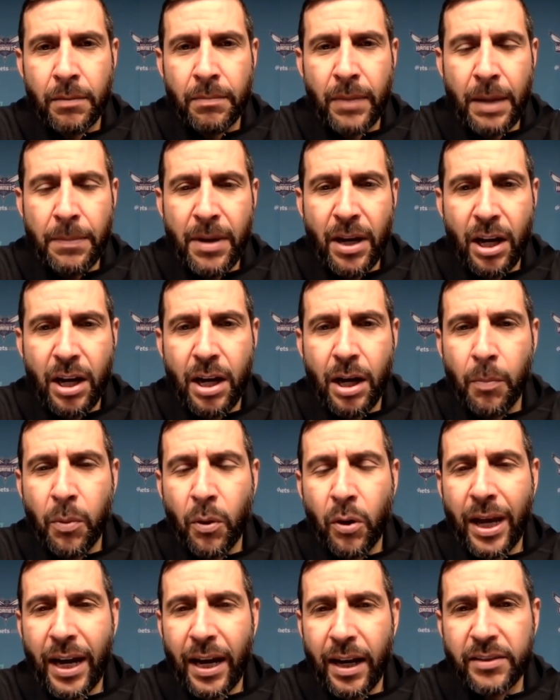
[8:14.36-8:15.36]
maybe a
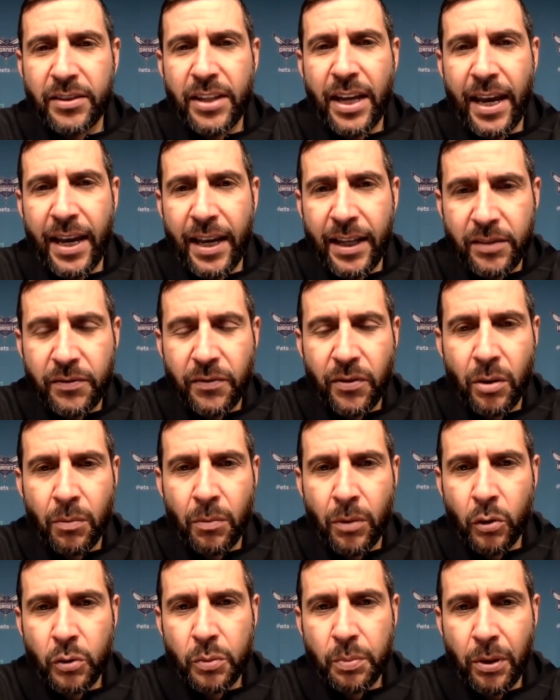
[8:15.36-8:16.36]
couple guys' hands for the
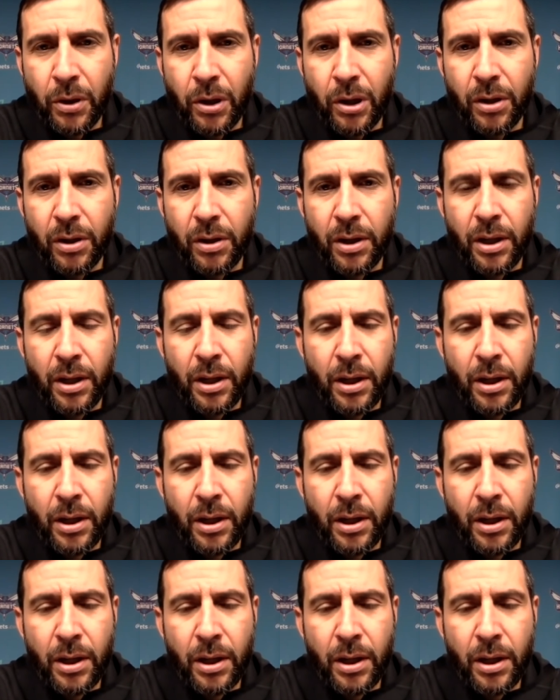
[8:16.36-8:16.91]
most part.